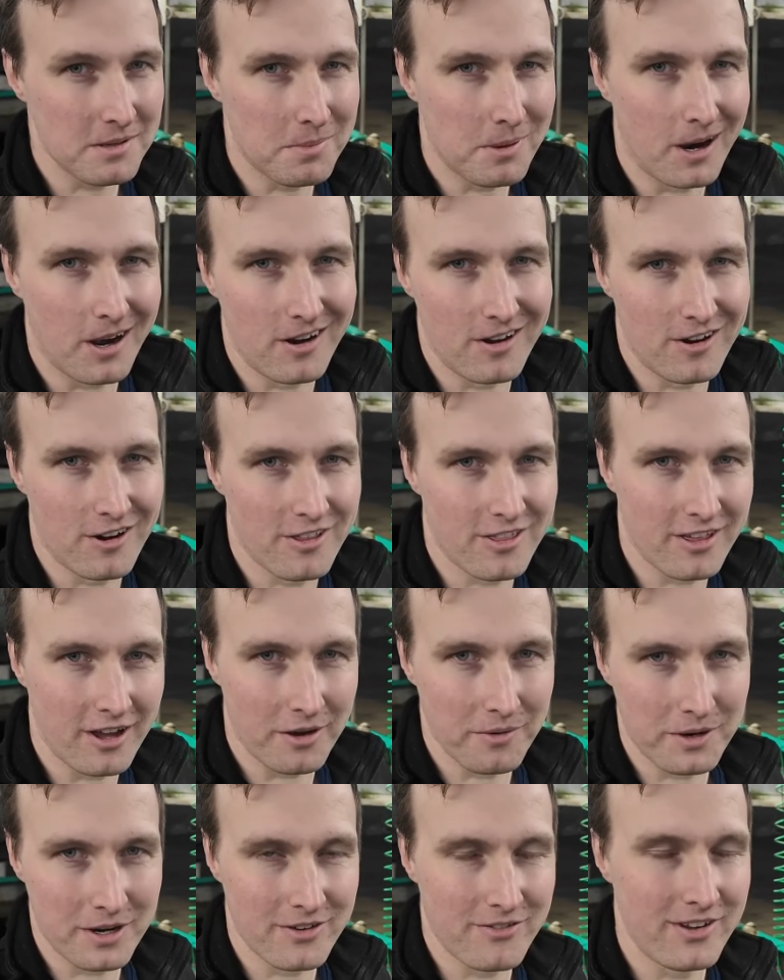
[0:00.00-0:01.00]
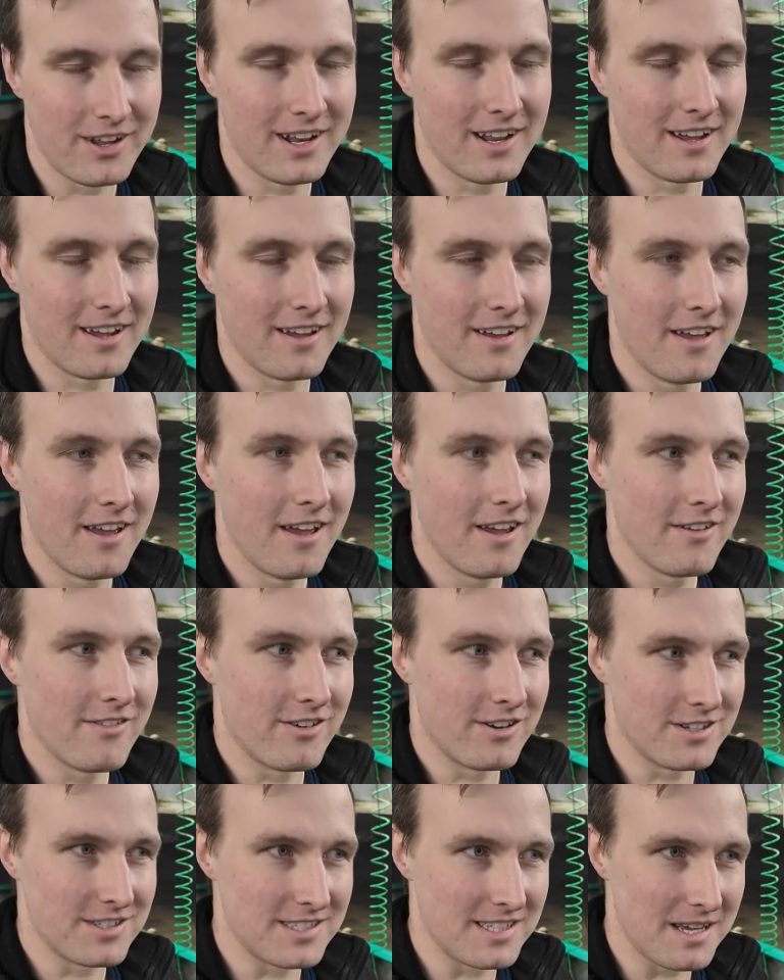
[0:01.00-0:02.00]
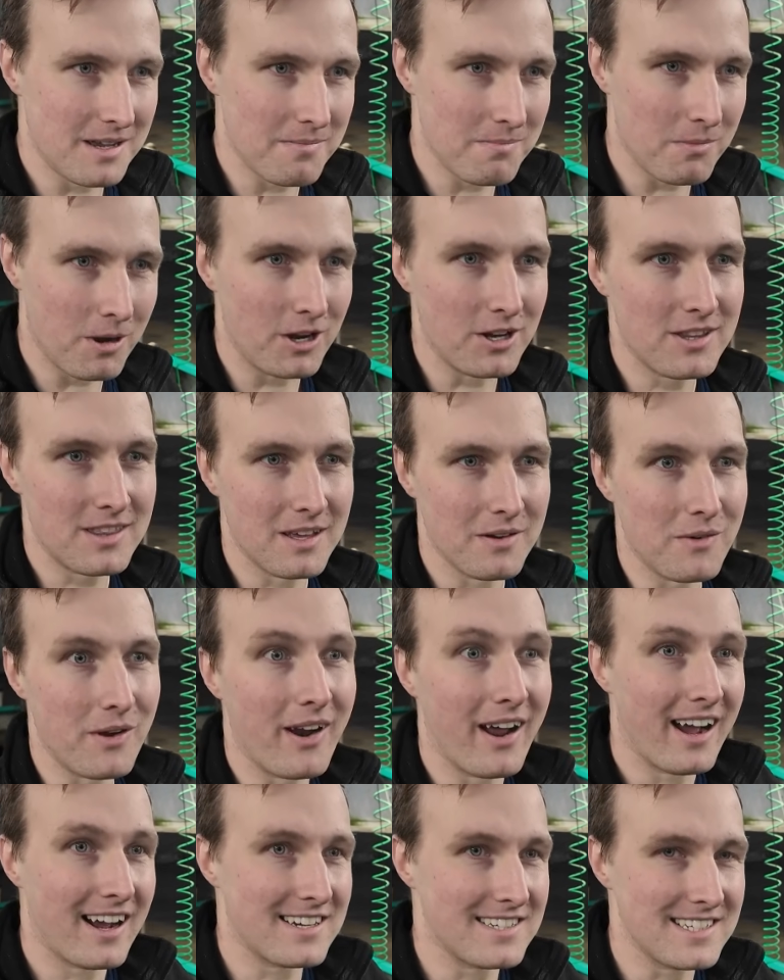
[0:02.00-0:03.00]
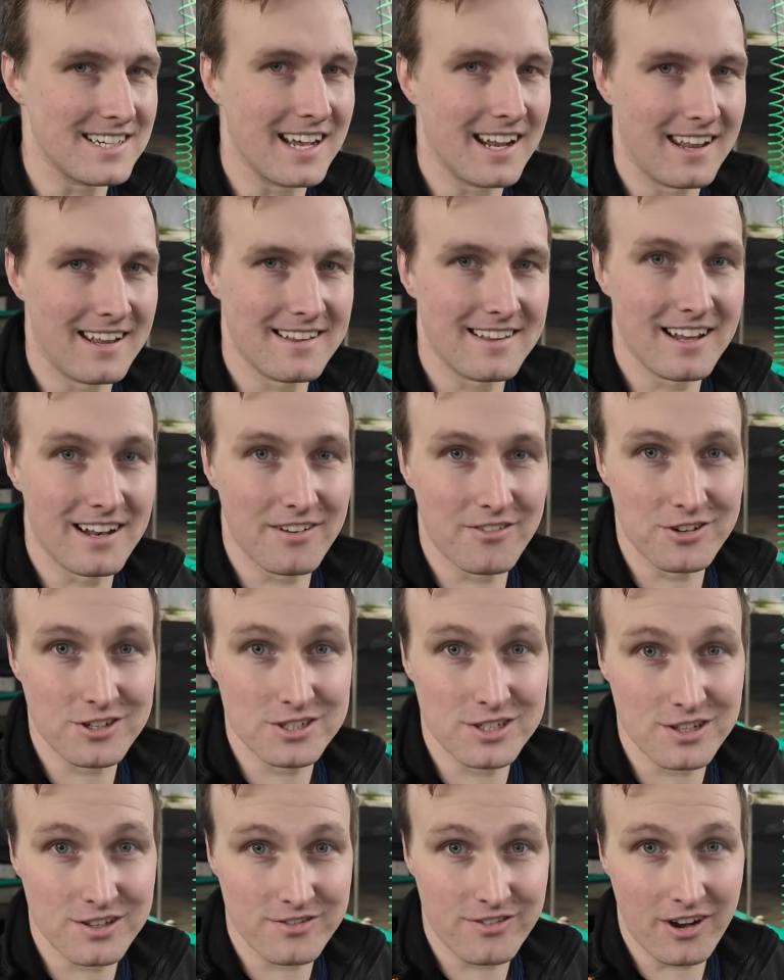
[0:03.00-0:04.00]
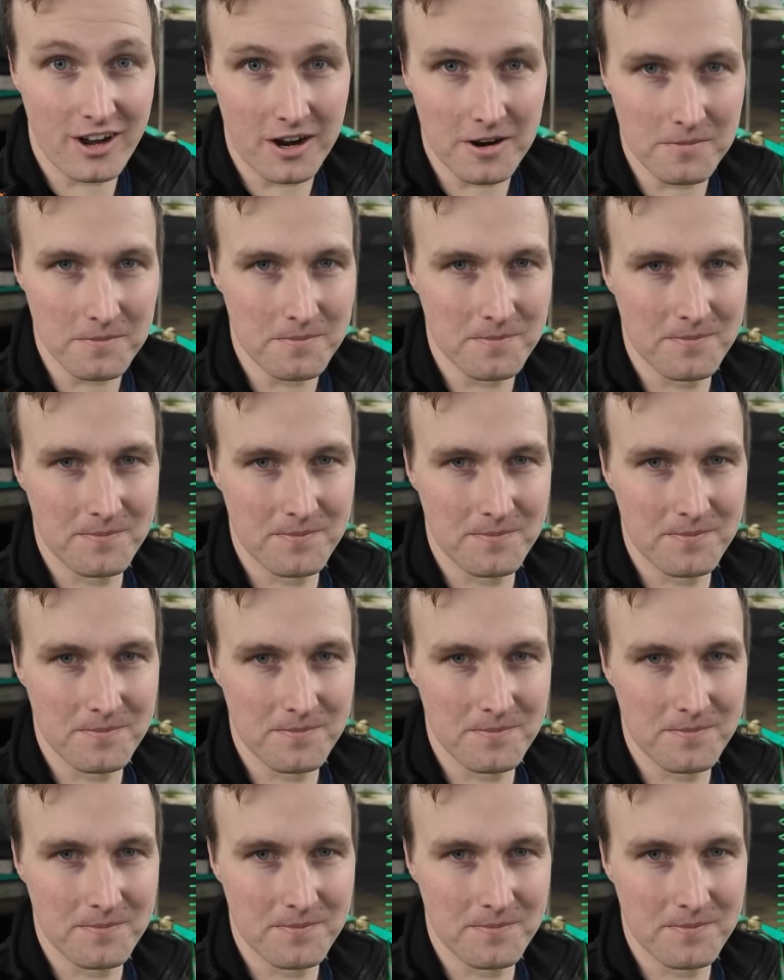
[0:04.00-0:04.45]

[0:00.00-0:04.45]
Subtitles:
the parlour thought we were feeding versus the amount that we were actually getting delivered to the farm.